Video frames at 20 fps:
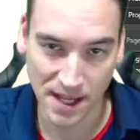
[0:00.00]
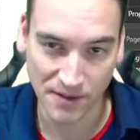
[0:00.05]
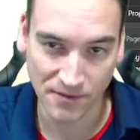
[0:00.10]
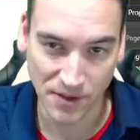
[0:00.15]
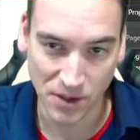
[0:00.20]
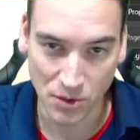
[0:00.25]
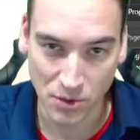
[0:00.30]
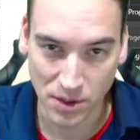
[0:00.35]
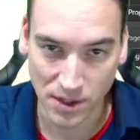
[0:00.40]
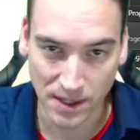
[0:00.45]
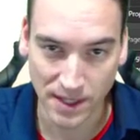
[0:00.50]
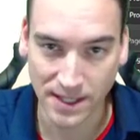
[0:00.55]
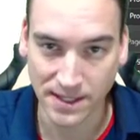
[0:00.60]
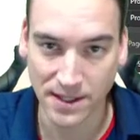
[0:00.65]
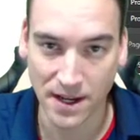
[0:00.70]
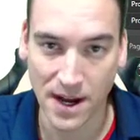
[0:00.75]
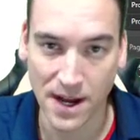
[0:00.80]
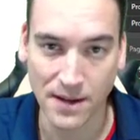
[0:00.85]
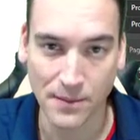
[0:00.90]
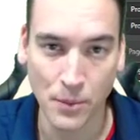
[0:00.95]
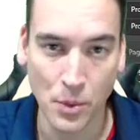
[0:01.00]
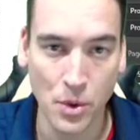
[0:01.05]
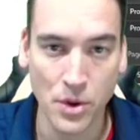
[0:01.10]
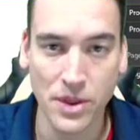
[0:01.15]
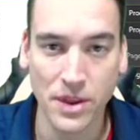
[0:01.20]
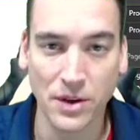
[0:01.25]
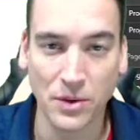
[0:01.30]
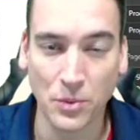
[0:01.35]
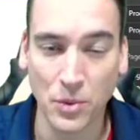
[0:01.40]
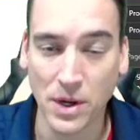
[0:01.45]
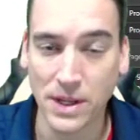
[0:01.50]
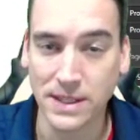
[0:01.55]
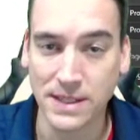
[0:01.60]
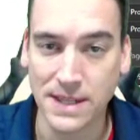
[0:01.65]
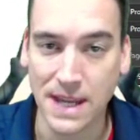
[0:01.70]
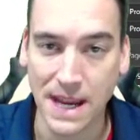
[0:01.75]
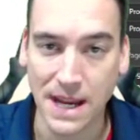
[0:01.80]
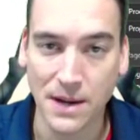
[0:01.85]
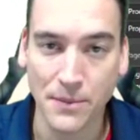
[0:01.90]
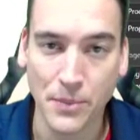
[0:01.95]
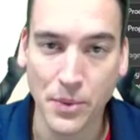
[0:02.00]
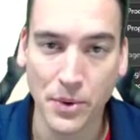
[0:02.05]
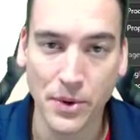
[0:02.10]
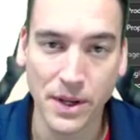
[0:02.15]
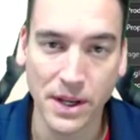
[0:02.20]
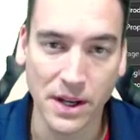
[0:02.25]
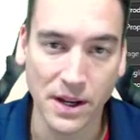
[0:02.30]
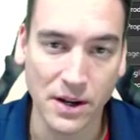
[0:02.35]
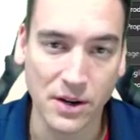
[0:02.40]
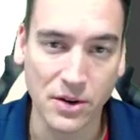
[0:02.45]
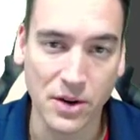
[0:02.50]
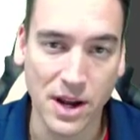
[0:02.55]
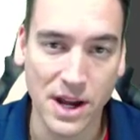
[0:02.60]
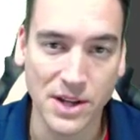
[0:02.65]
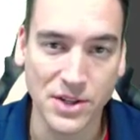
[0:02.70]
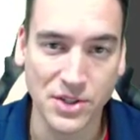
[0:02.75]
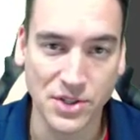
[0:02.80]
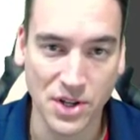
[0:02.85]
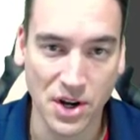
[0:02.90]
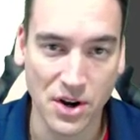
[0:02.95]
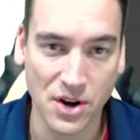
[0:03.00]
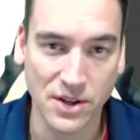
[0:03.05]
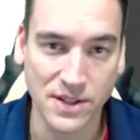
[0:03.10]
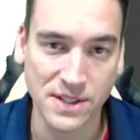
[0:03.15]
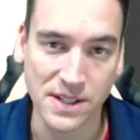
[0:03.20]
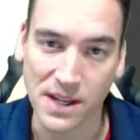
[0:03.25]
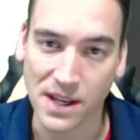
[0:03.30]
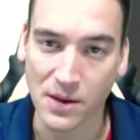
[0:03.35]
if you clicked on more than one data point across charts,